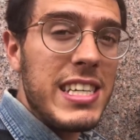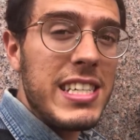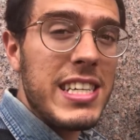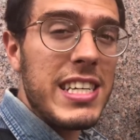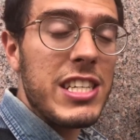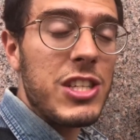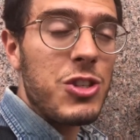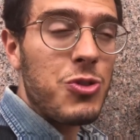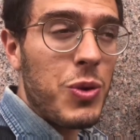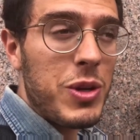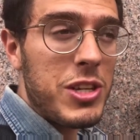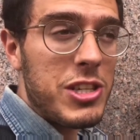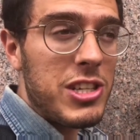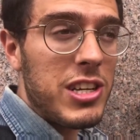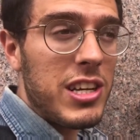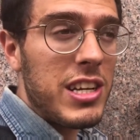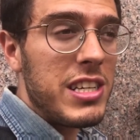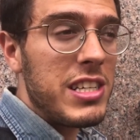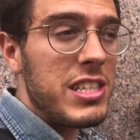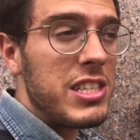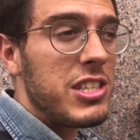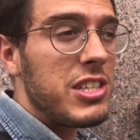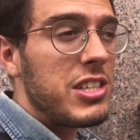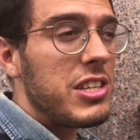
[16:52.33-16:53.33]
in
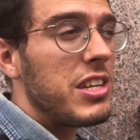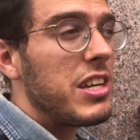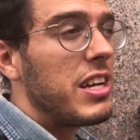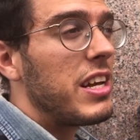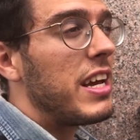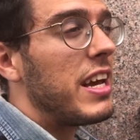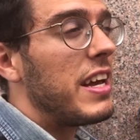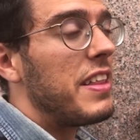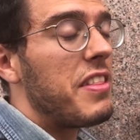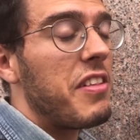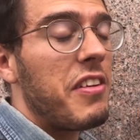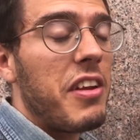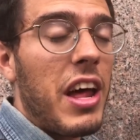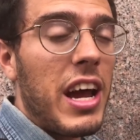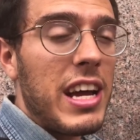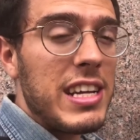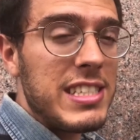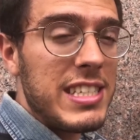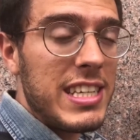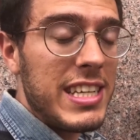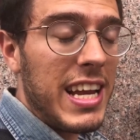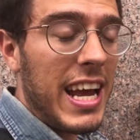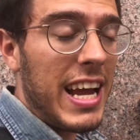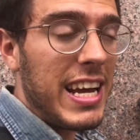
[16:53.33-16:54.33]
Switzerland in the
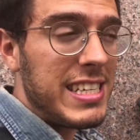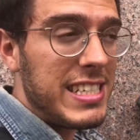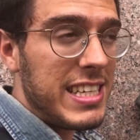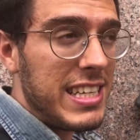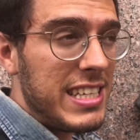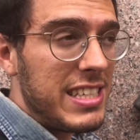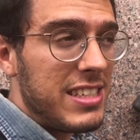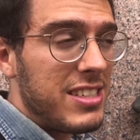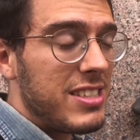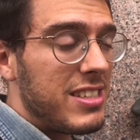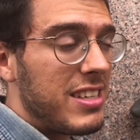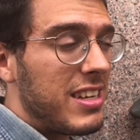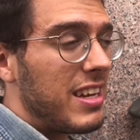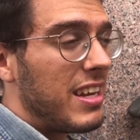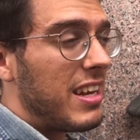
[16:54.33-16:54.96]
nineteen eighties,